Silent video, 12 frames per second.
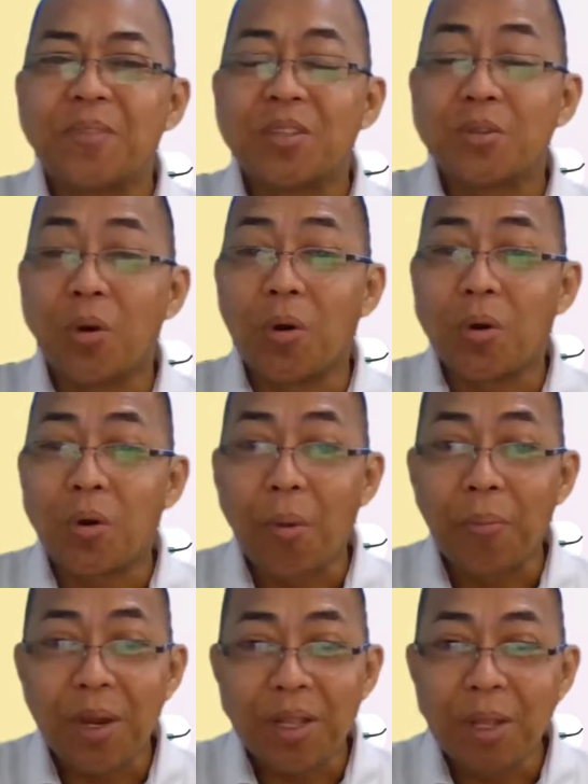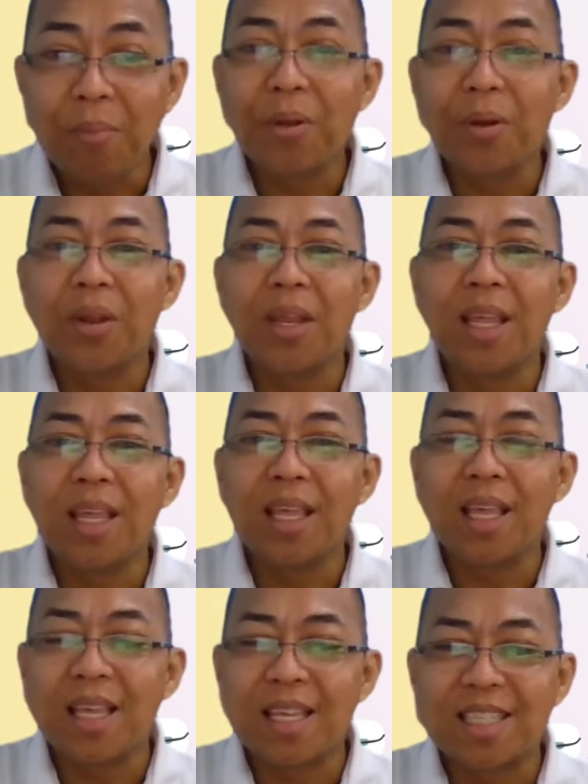So cooperative
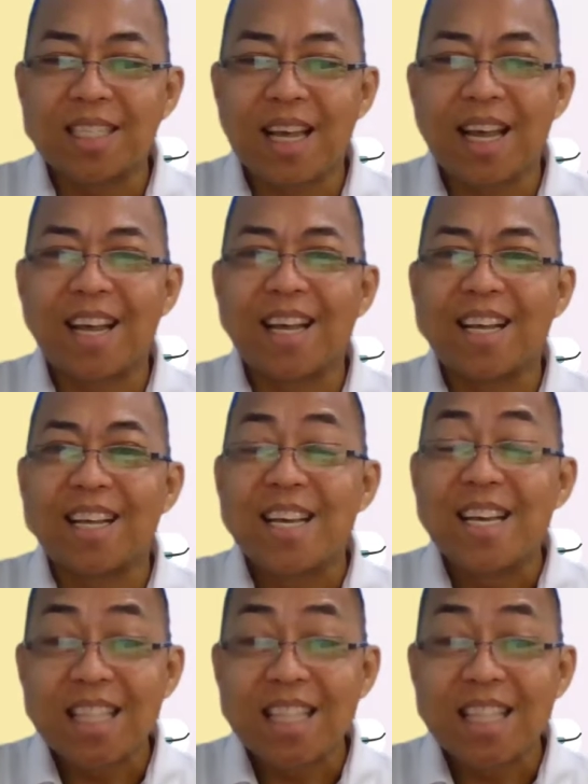learning is a